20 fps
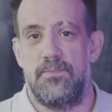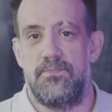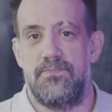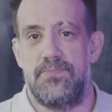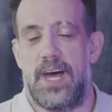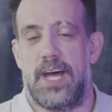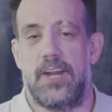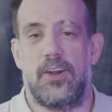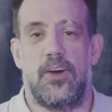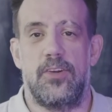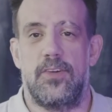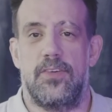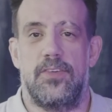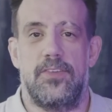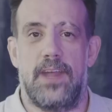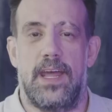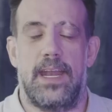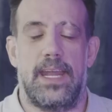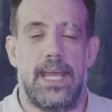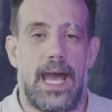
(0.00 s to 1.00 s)
not
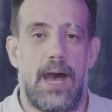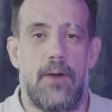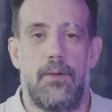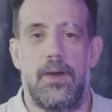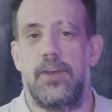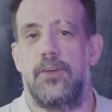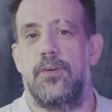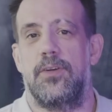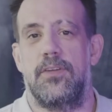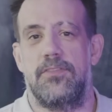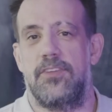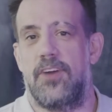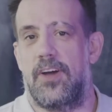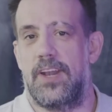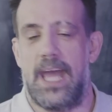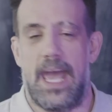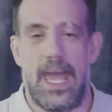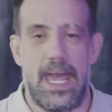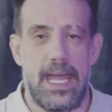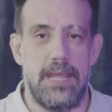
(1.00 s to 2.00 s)
understanding how I could have
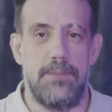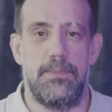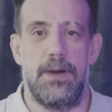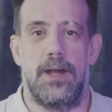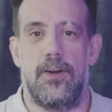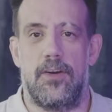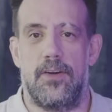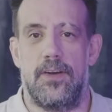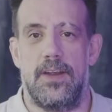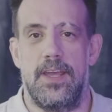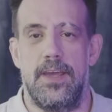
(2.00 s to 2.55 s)
done any better.